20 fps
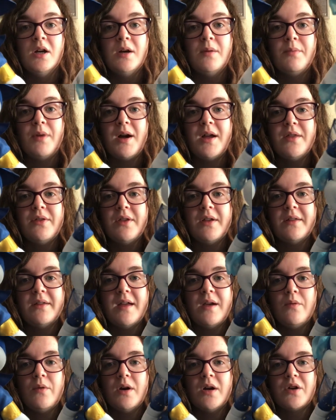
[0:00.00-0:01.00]
but I think
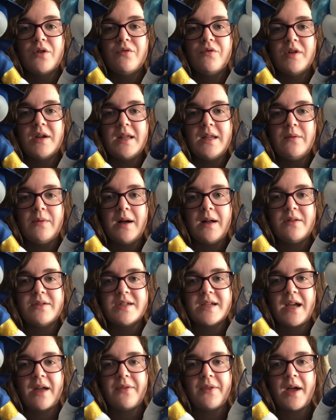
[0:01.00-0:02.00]
they work really well
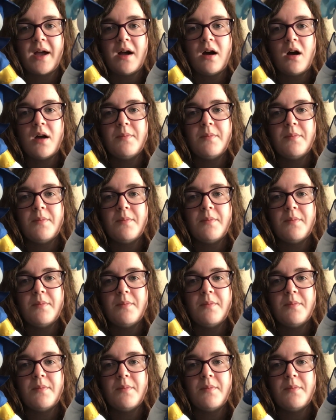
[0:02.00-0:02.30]
together.